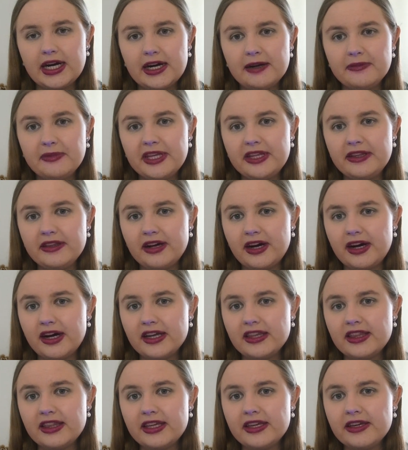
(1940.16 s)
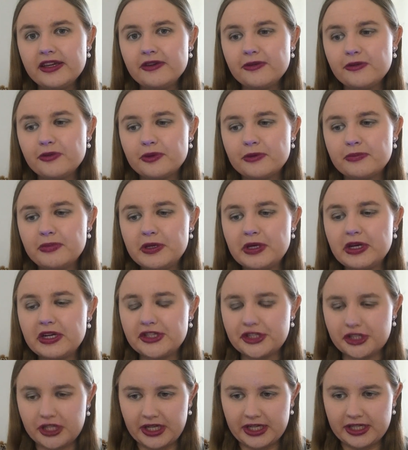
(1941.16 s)
I mean, I think it would be
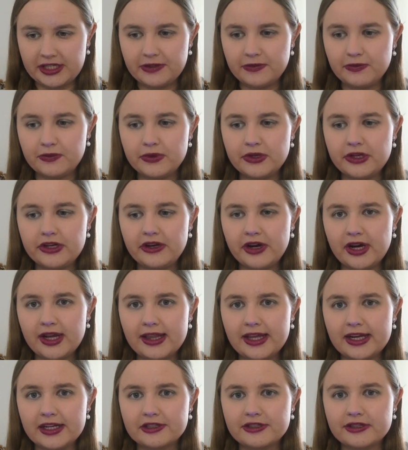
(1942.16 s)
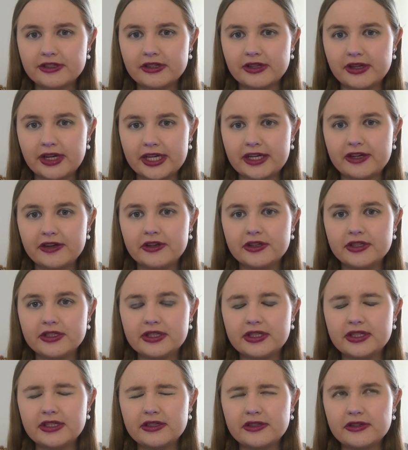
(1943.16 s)
attractive. Would Niall actually like her? Because
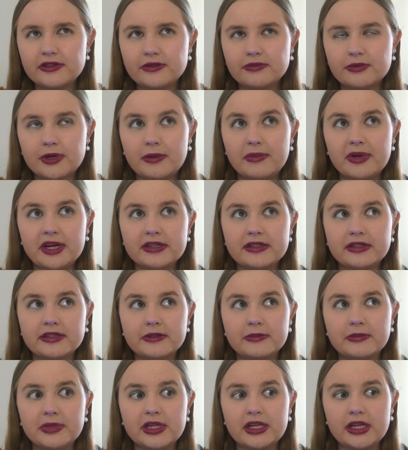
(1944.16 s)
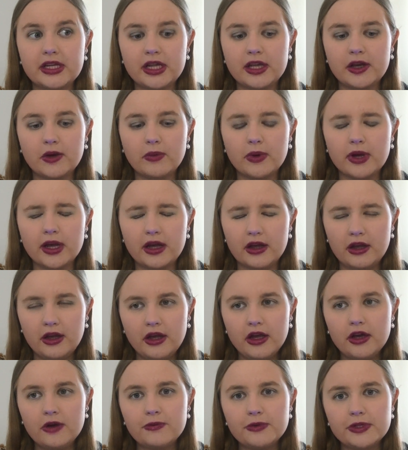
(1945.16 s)
this goes right back to the beginning where
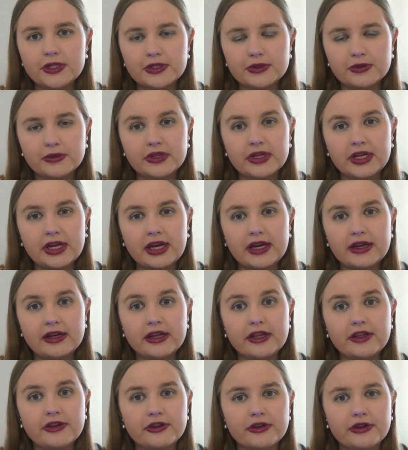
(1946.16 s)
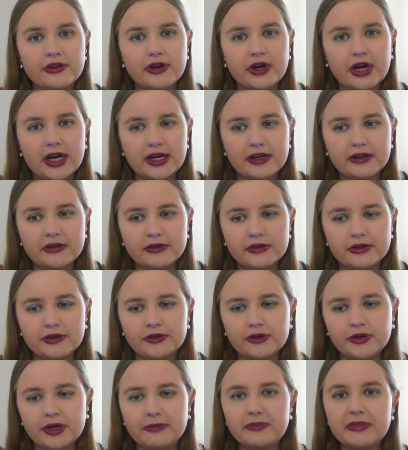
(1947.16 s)
we saw that, you know, Niall
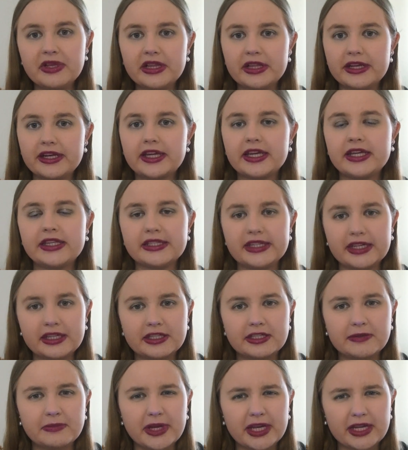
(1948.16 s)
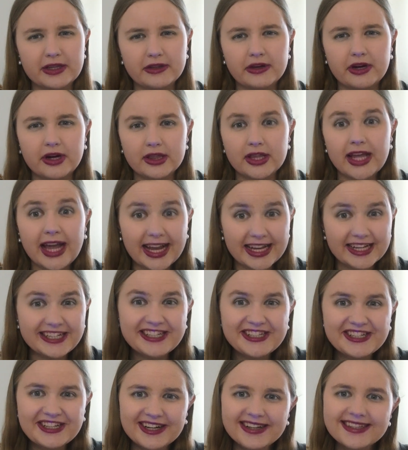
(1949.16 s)
or Amelia can tend to make Niall
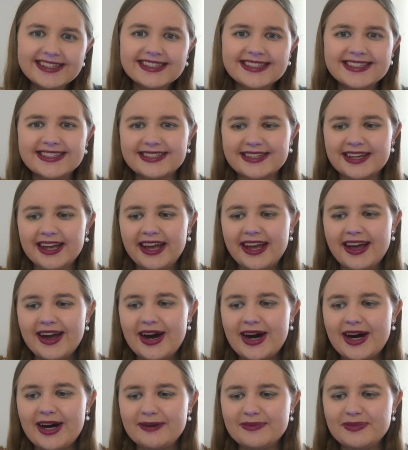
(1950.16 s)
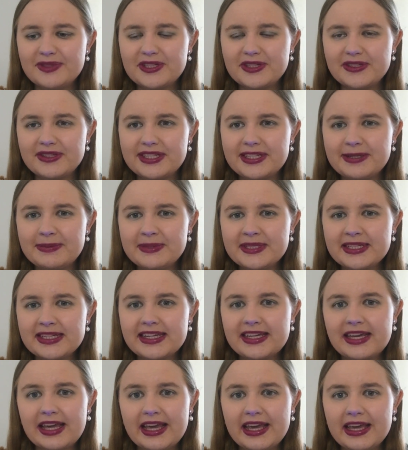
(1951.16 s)
anxious. So it seems
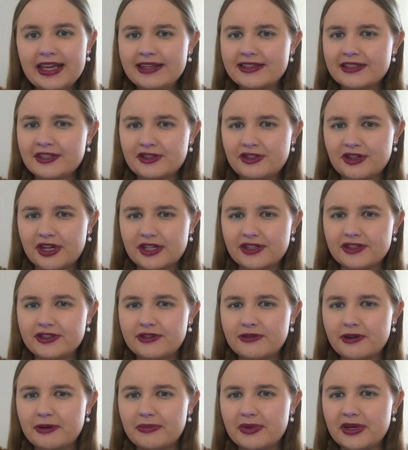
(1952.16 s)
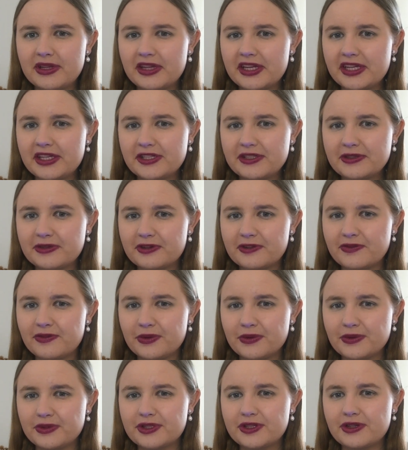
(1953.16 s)
like he is attracted to her, but like sort of
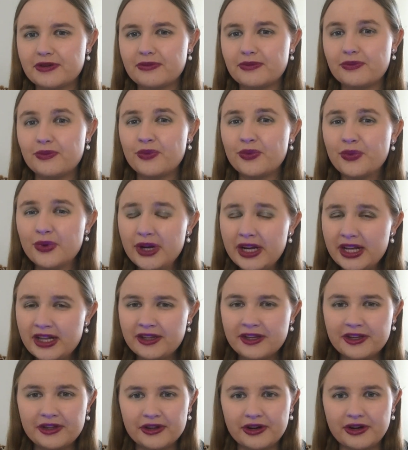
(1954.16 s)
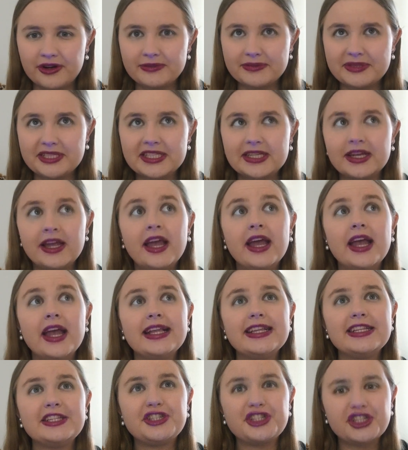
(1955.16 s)
also really not
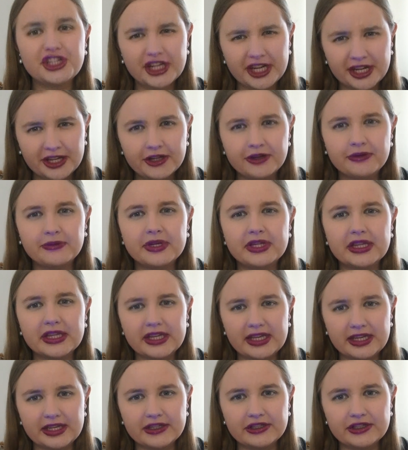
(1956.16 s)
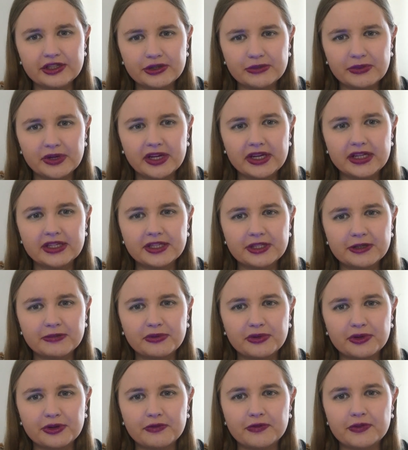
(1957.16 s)
genuinely into it and
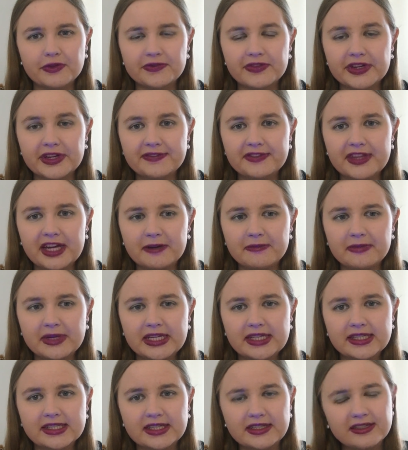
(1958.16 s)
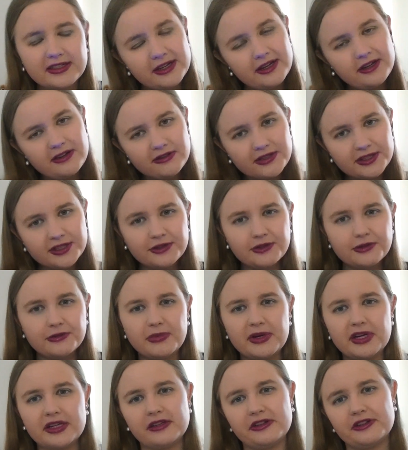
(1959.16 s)
supportive of it, if that makes sense. Like, oh, it's cool,
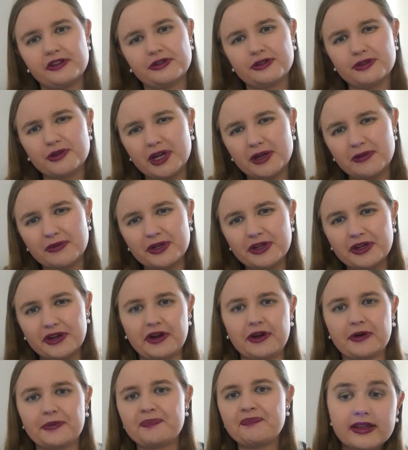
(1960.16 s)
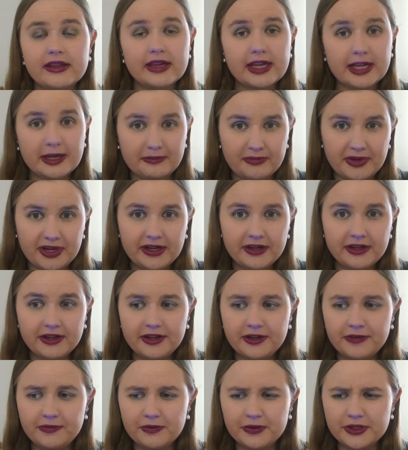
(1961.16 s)
but you know, do I want to know?
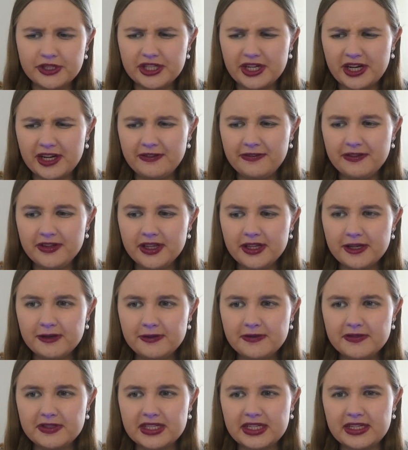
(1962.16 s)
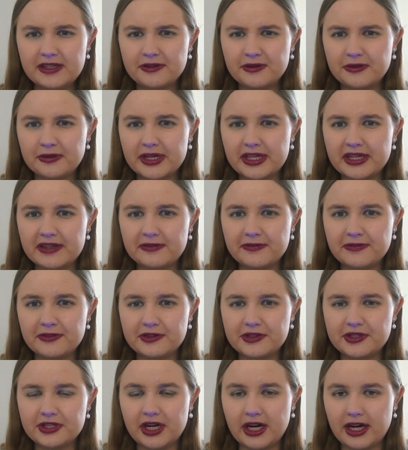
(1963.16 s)
Competitive, which I feel like we've seen already a few
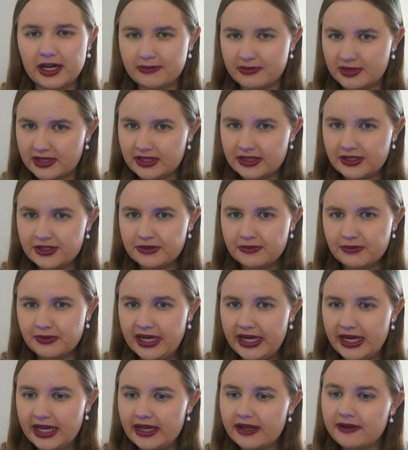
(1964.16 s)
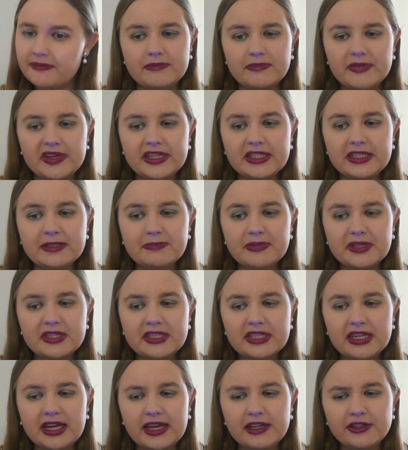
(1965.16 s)
times in this reading. It's
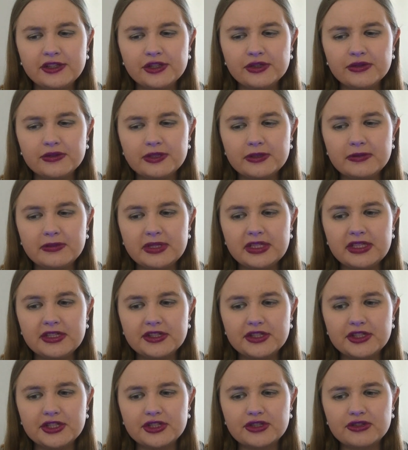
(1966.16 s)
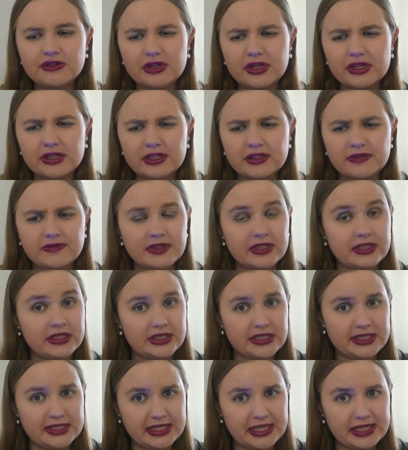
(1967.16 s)
potential to be destructive and
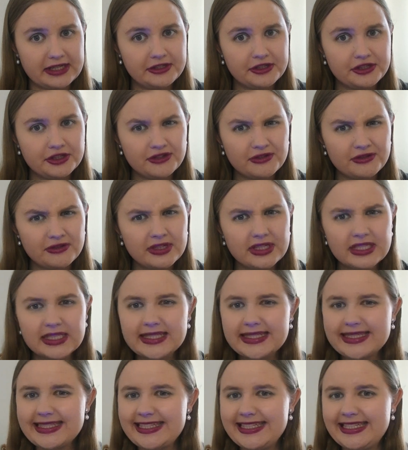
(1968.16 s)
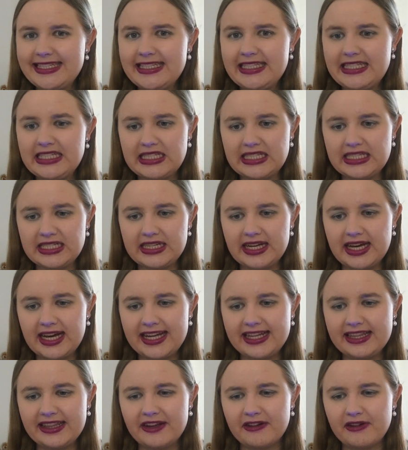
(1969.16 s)
dangerous.
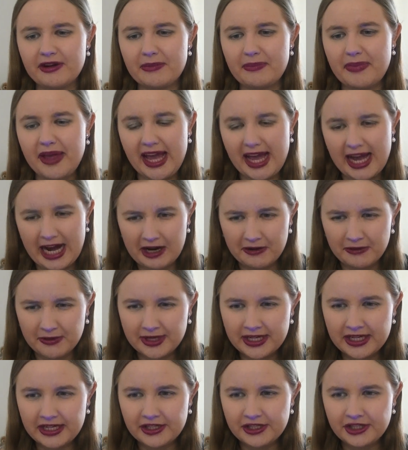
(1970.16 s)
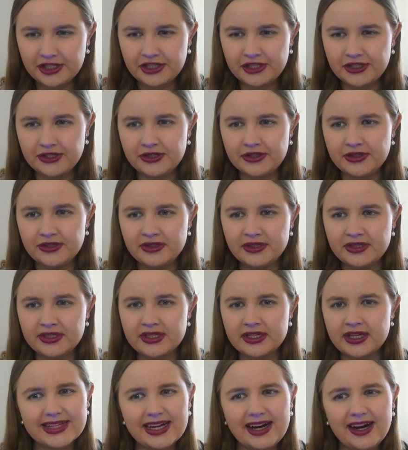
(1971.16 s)
And there are power
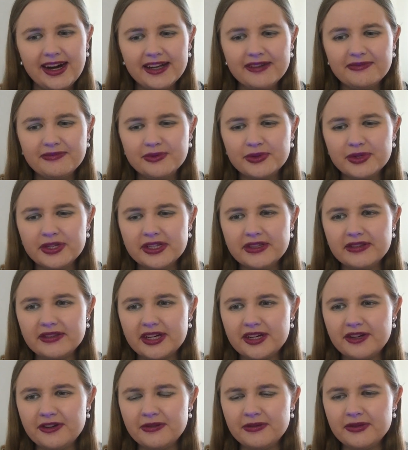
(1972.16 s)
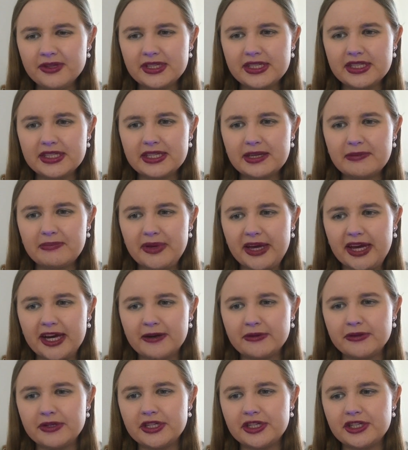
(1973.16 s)
issues. I don't really see
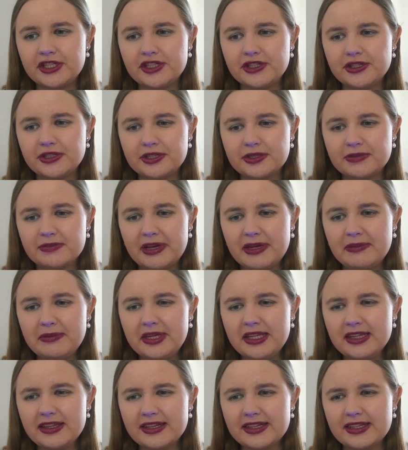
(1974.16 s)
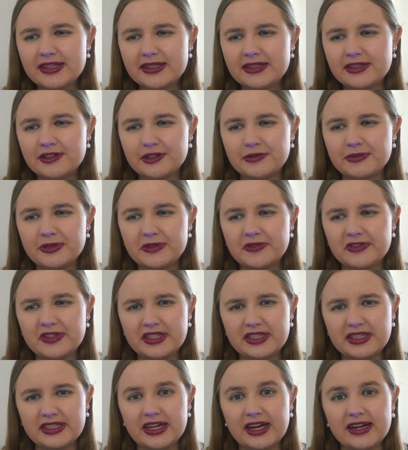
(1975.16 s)
power issues, maybe in like terms of
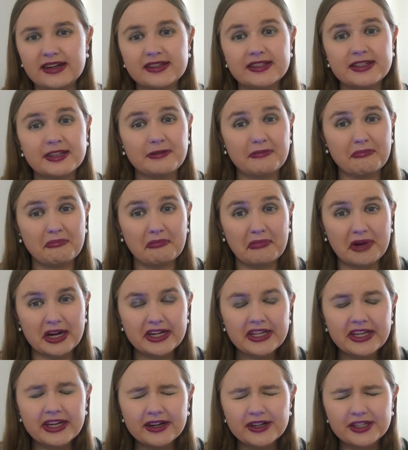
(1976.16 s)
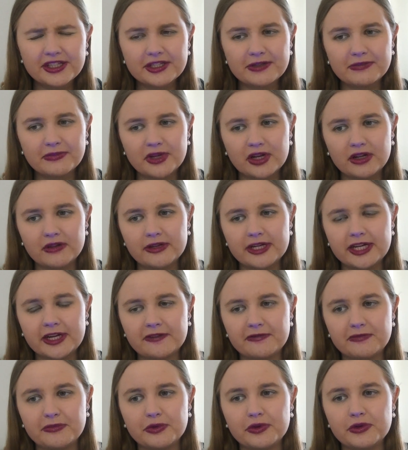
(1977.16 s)
status and money. I assume Niall would
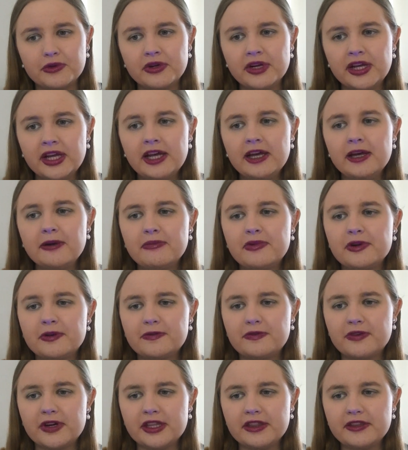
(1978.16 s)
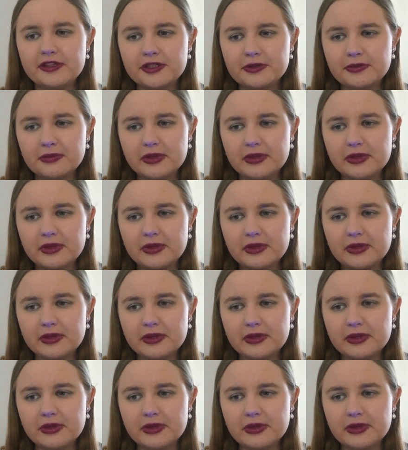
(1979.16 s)
have more, but throughout this